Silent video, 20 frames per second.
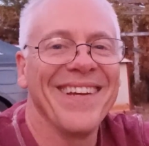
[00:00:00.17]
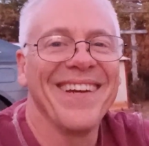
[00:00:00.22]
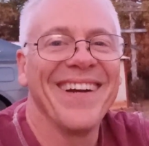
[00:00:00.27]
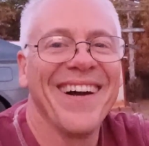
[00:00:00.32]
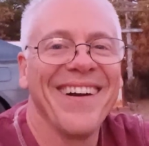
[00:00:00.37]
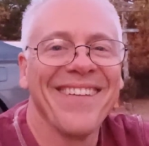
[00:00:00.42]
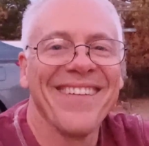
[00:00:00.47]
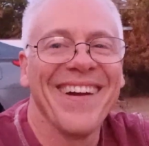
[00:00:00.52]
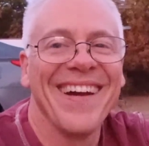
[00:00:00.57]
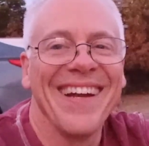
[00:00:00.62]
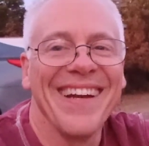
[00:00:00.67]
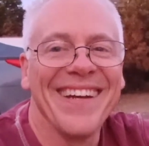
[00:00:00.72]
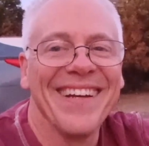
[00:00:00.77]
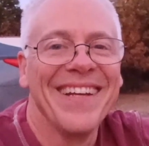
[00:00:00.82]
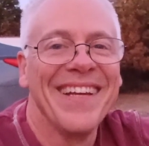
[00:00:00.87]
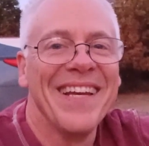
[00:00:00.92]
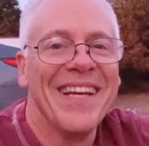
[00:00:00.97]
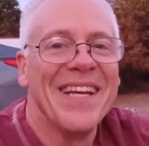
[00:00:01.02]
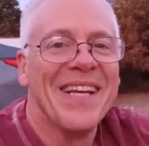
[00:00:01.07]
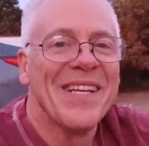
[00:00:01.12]
All right.
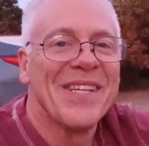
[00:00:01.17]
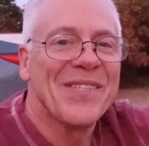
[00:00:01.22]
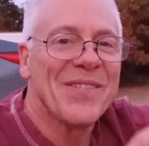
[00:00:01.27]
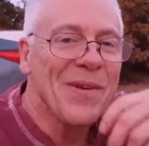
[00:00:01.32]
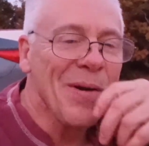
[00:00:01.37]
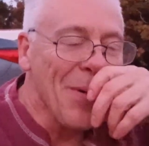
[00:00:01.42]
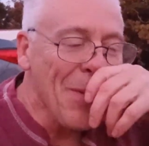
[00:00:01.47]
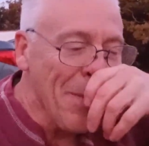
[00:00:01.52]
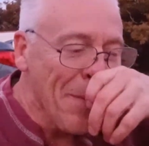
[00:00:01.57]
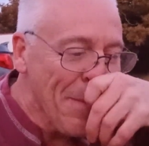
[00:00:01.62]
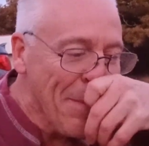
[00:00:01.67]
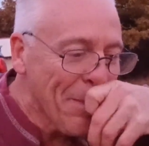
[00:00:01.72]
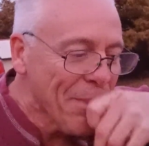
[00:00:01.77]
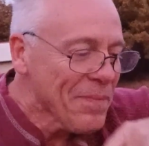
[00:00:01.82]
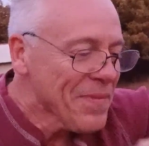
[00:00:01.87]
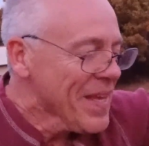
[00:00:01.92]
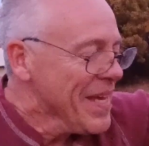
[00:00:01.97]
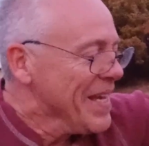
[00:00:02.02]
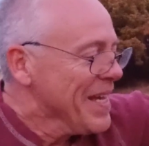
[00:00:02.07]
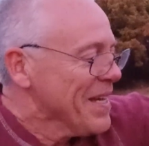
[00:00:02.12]
So,
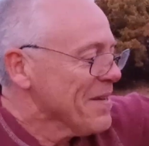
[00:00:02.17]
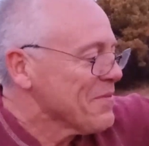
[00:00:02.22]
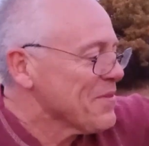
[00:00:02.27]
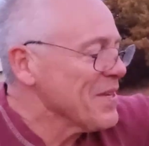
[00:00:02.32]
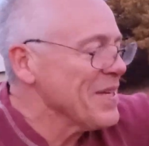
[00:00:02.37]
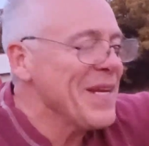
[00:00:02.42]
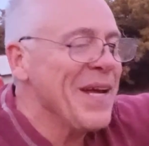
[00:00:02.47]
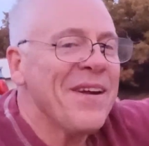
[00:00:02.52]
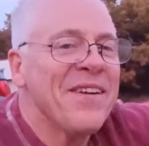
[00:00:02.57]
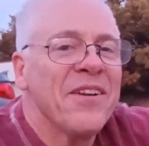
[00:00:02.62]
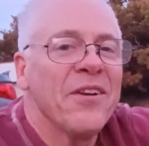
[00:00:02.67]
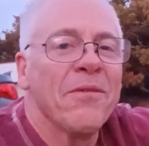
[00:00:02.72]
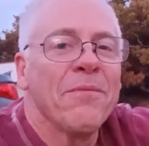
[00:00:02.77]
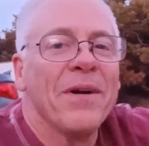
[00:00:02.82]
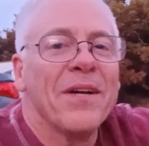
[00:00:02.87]
sitting out here in